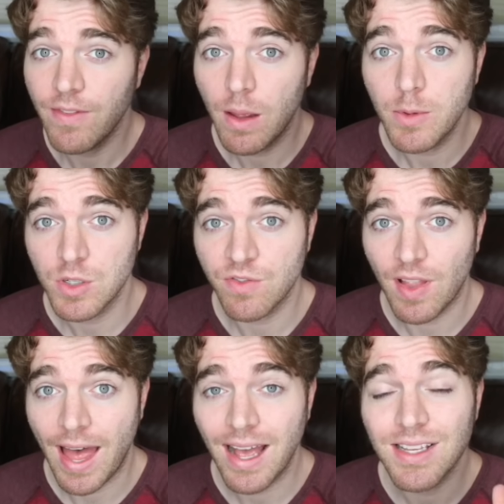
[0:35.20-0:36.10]
of them there's
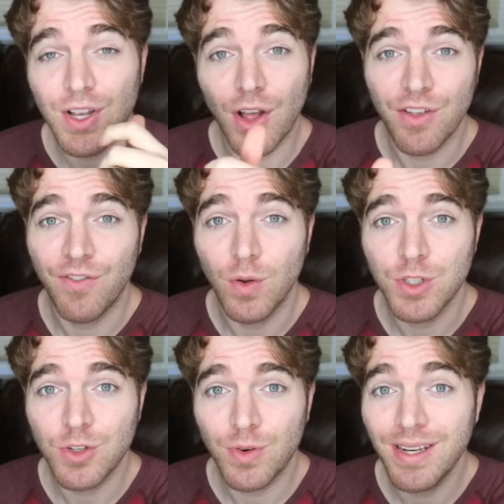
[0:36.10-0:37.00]
flags on the
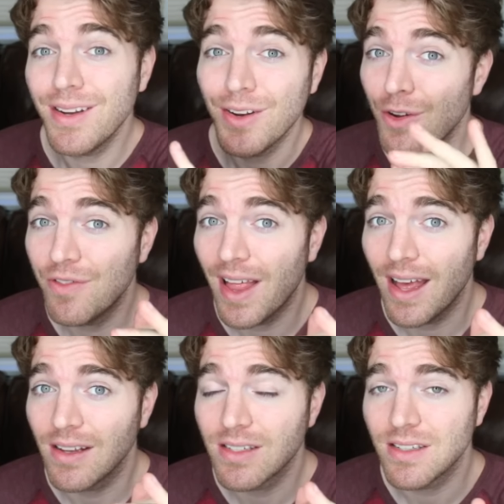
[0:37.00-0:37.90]
phone screen, no
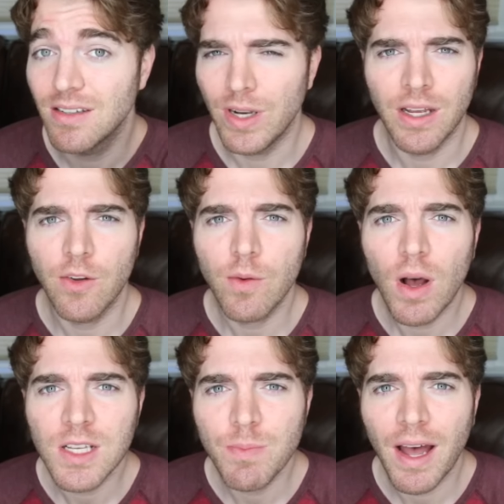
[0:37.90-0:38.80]
flags. When Hillary
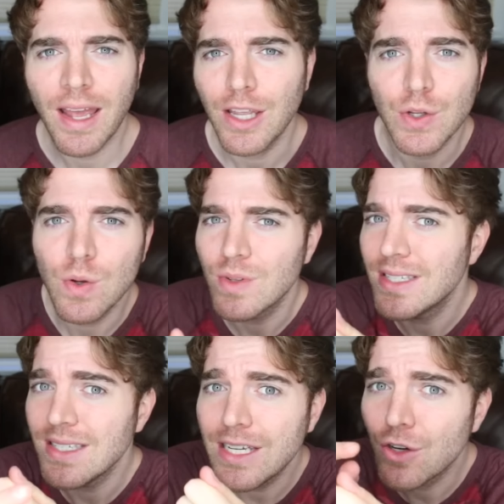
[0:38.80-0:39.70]
walks by, you don't
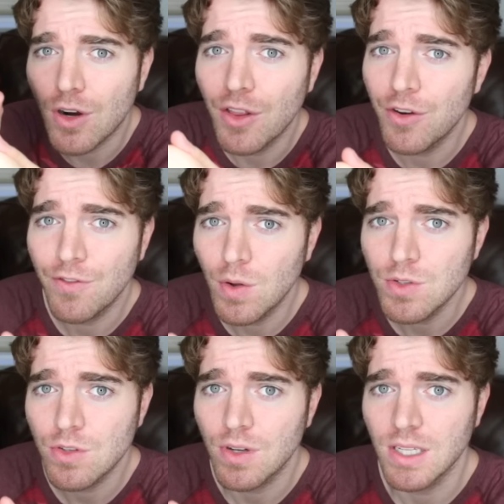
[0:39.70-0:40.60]
see her on their
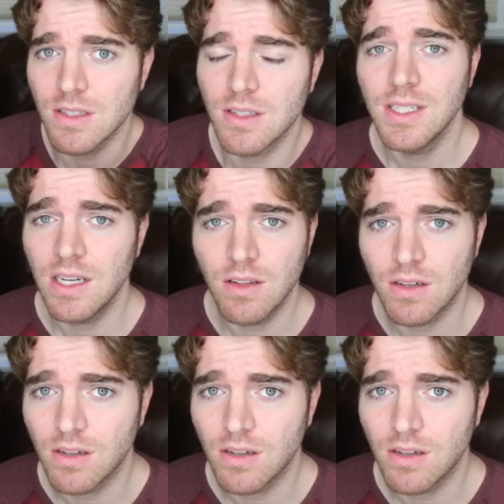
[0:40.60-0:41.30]
phone screens. Take a look.